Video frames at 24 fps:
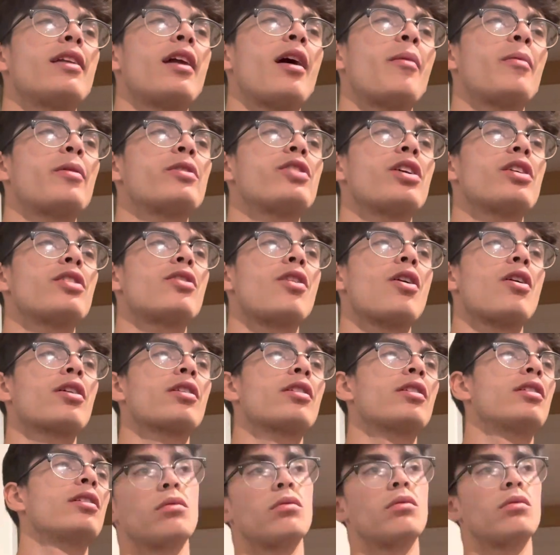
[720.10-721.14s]
how much I talk.
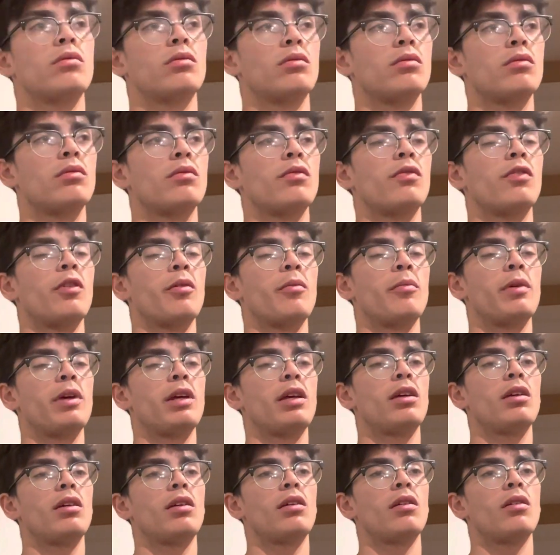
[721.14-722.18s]
For
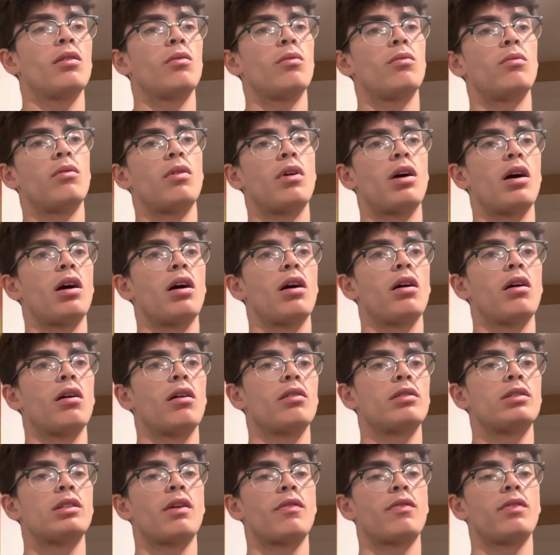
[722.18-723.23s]
me,
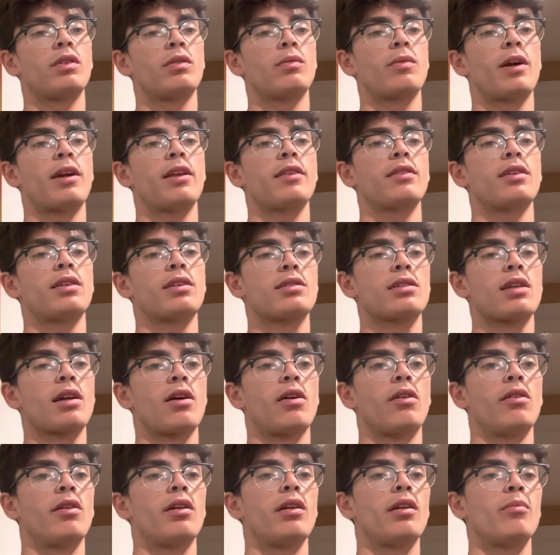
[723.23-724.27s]
definitely writing things
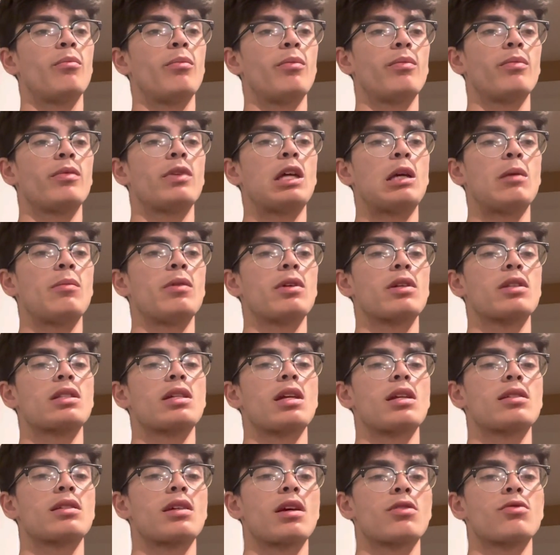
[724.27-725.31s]
down and keeping a
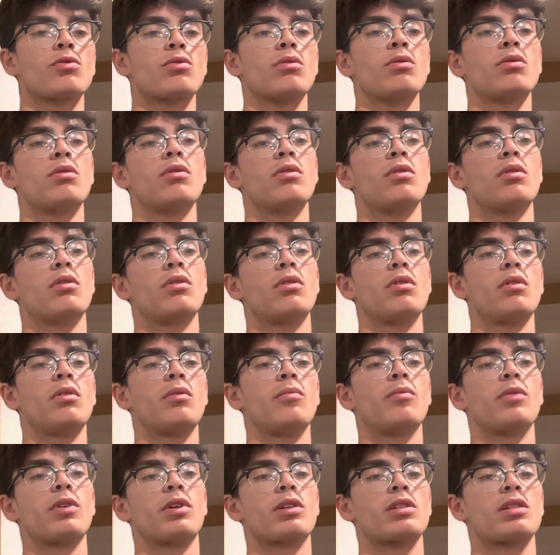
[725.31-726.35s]
set schedule,
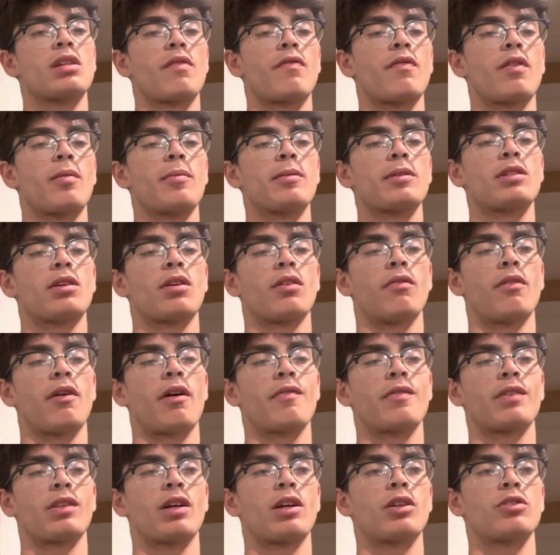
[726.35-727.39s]
because I find myself
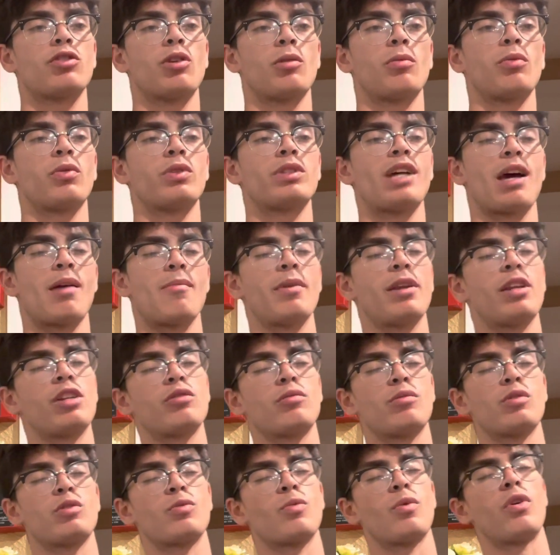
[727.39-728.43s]
having a lot of trouble with time
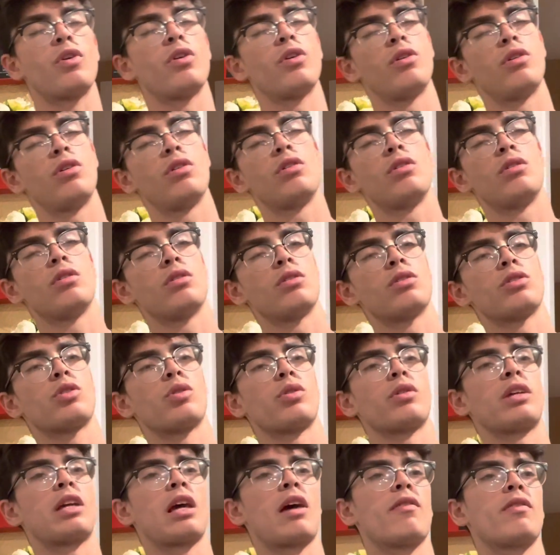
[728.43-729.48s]
management as well.
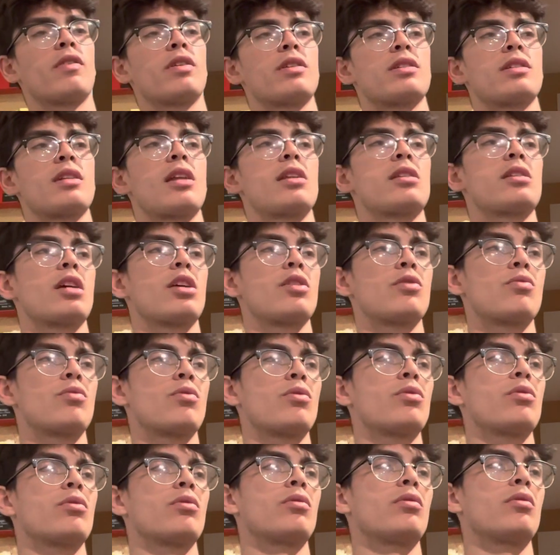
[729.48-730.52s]
So like having a set
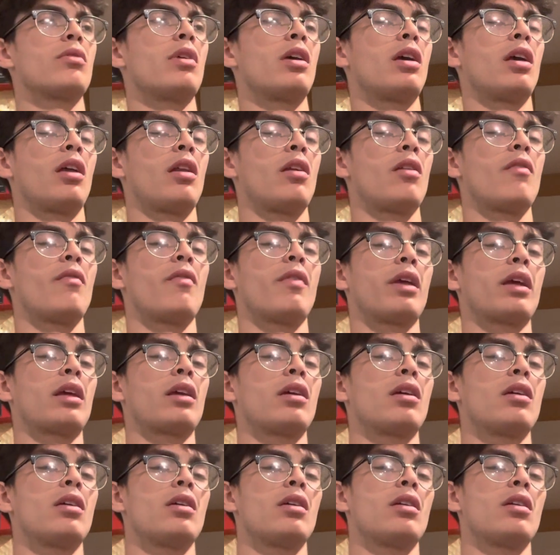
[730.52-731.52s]
schedule and of like